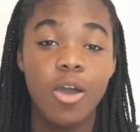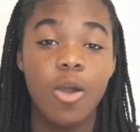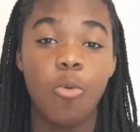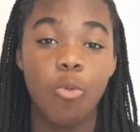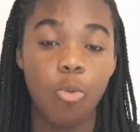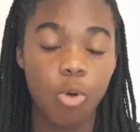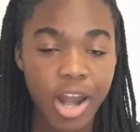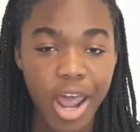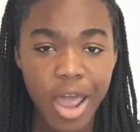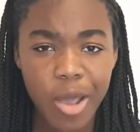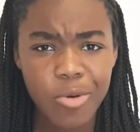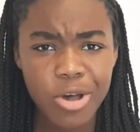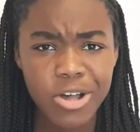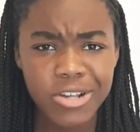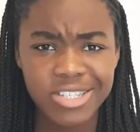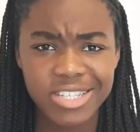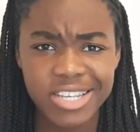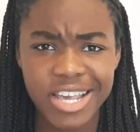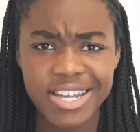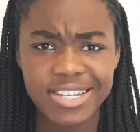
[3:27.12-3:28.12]
What I will
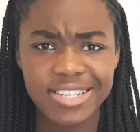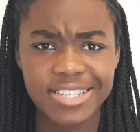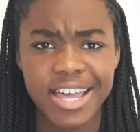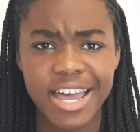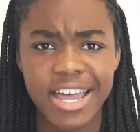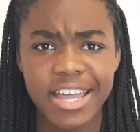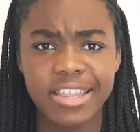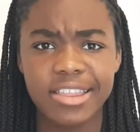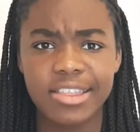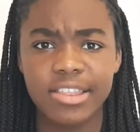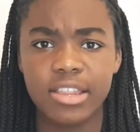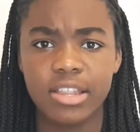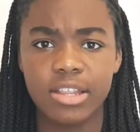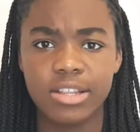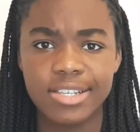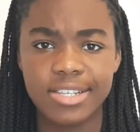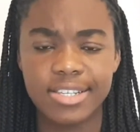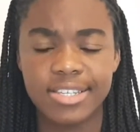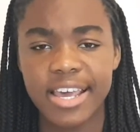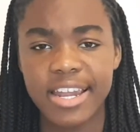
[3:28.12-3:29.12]
say is that
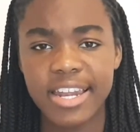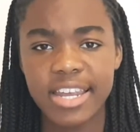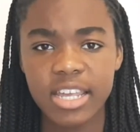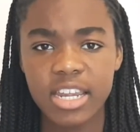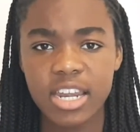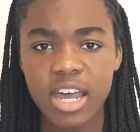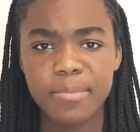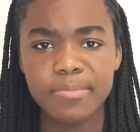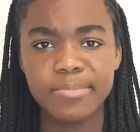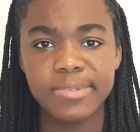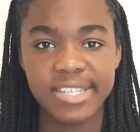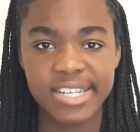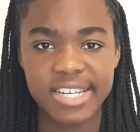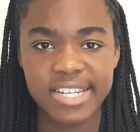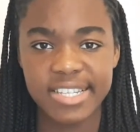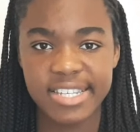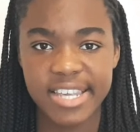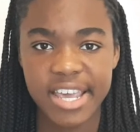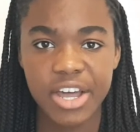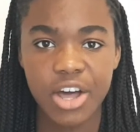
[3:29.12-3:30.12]
setting it up did
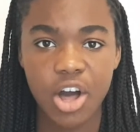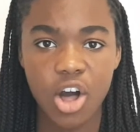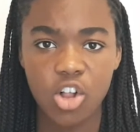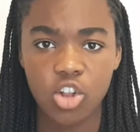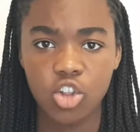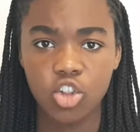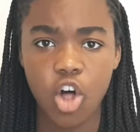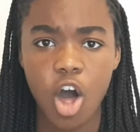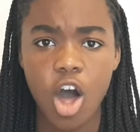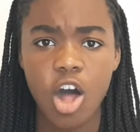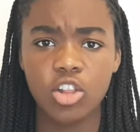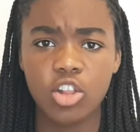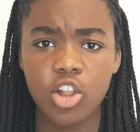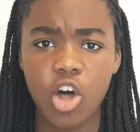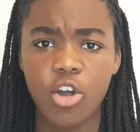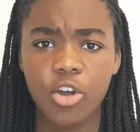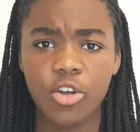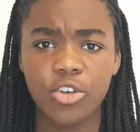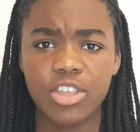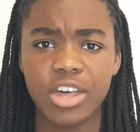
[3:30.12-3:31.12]
take a lot
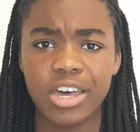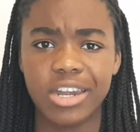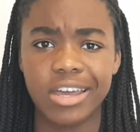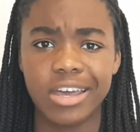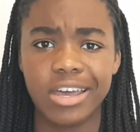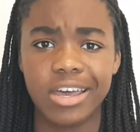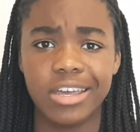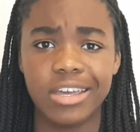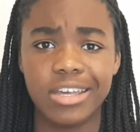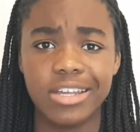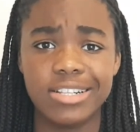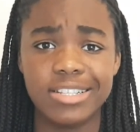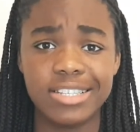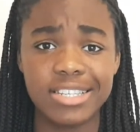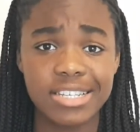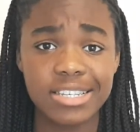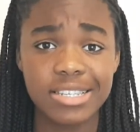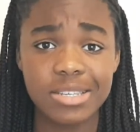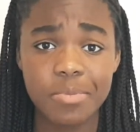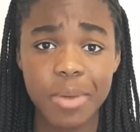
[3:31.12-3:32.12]
longer than I
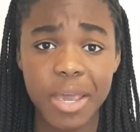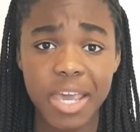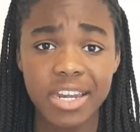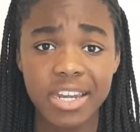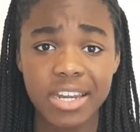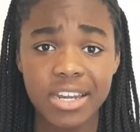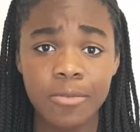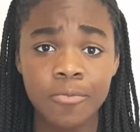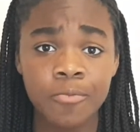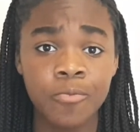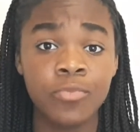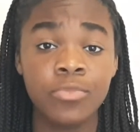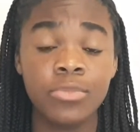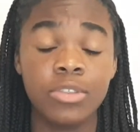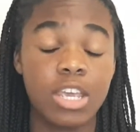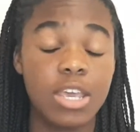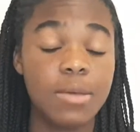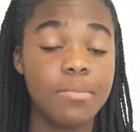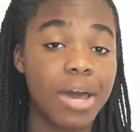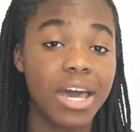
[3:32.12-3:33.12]
anticipated.
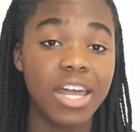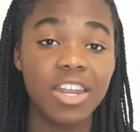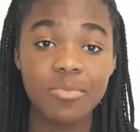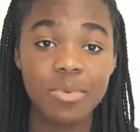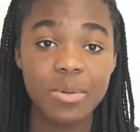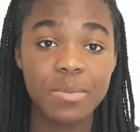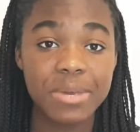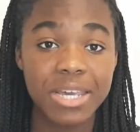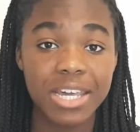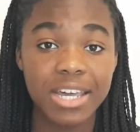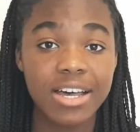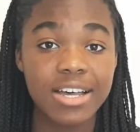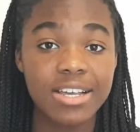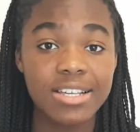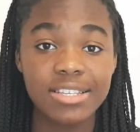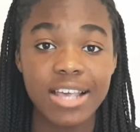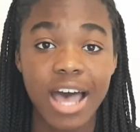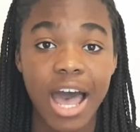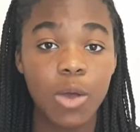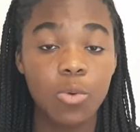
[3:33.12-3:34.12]
It might have been
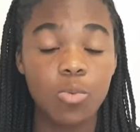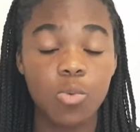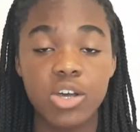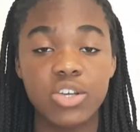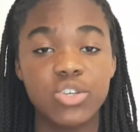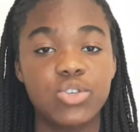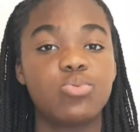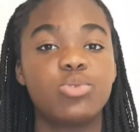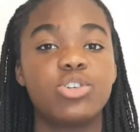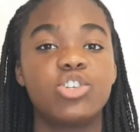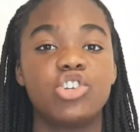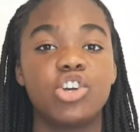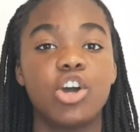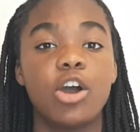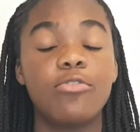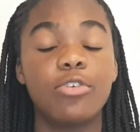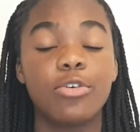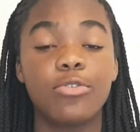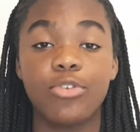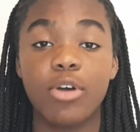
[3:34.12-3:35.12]
because I was switching
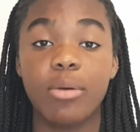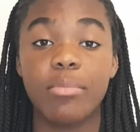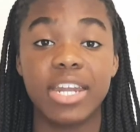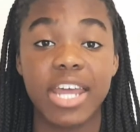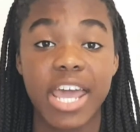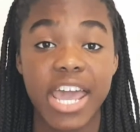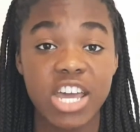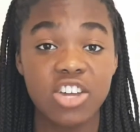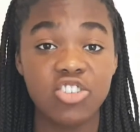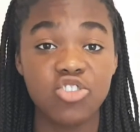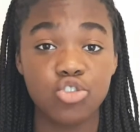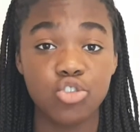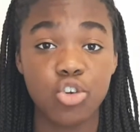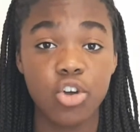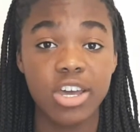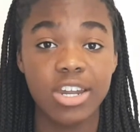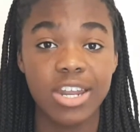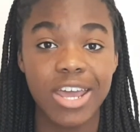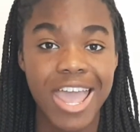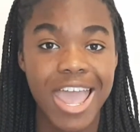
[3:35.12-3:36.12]
over from an
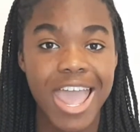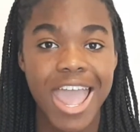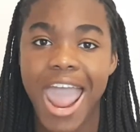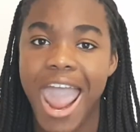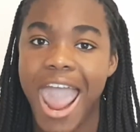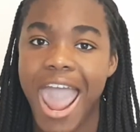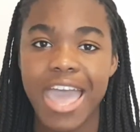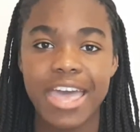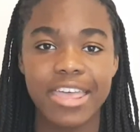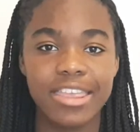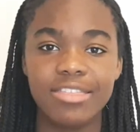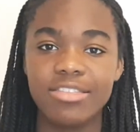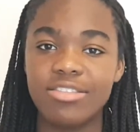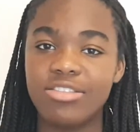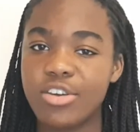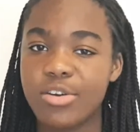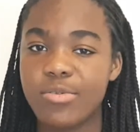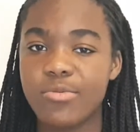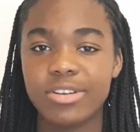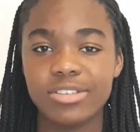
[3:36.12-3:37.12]
Android and
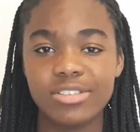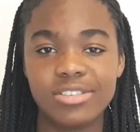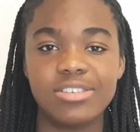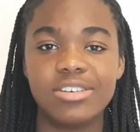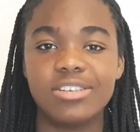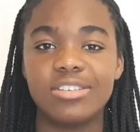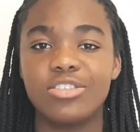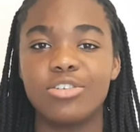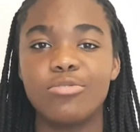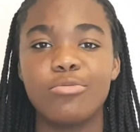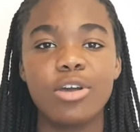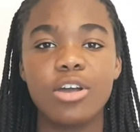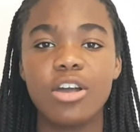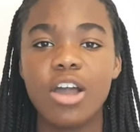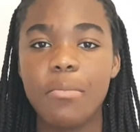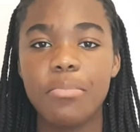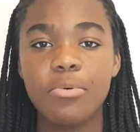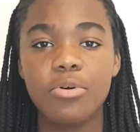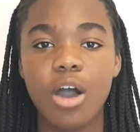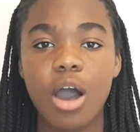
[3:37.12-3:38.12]
there were a
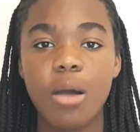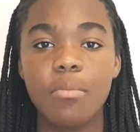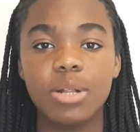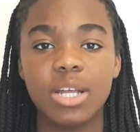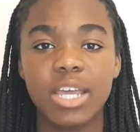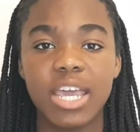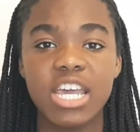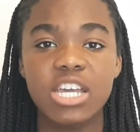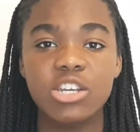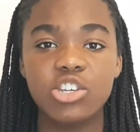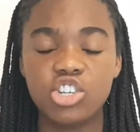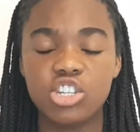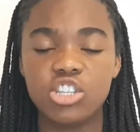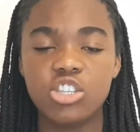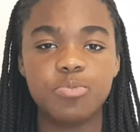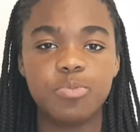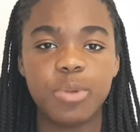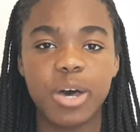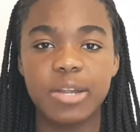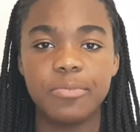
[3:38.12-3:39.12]
couple complications,
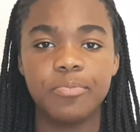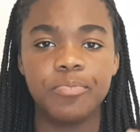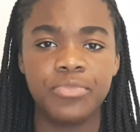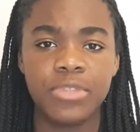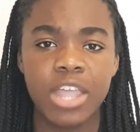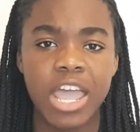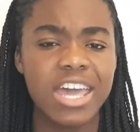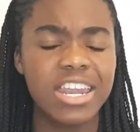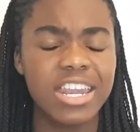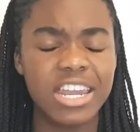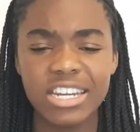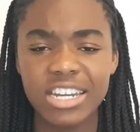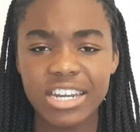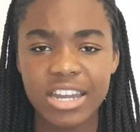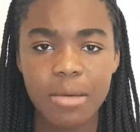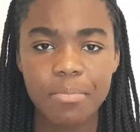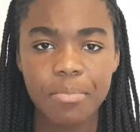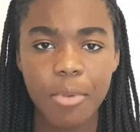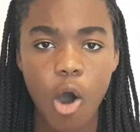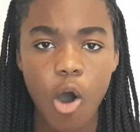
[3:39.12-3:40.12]
but it ended
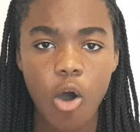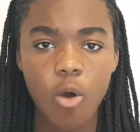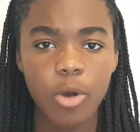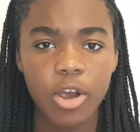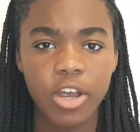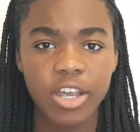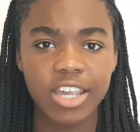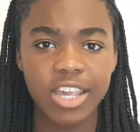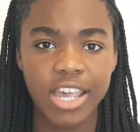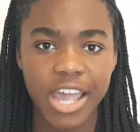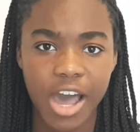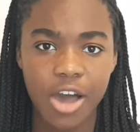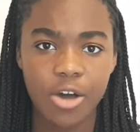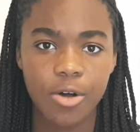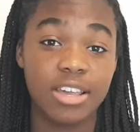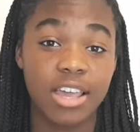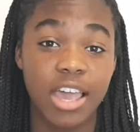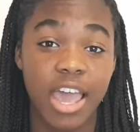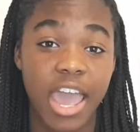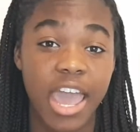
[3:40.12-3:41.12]
up all working
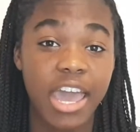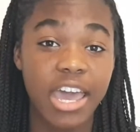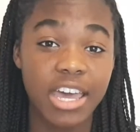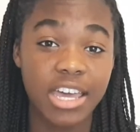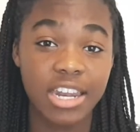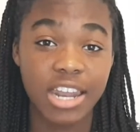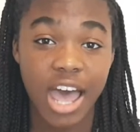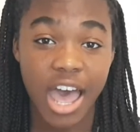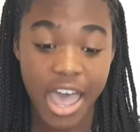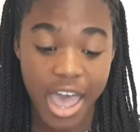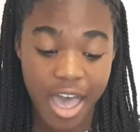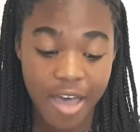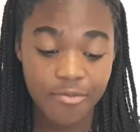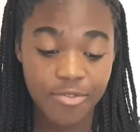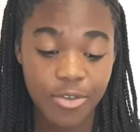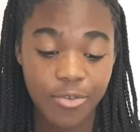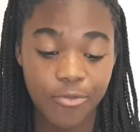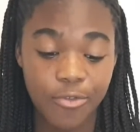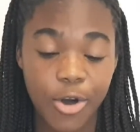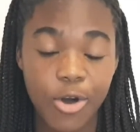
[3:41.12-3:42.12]
out. And I have
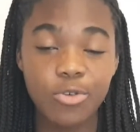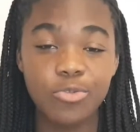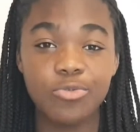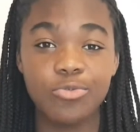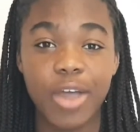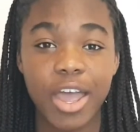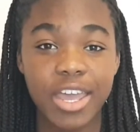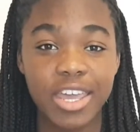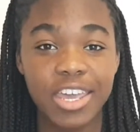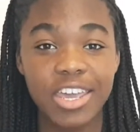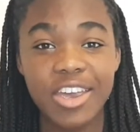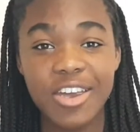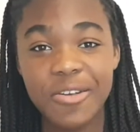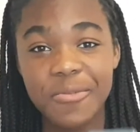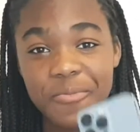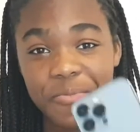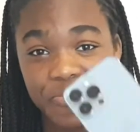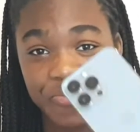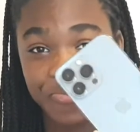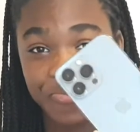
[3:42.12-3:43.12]
the phone right here.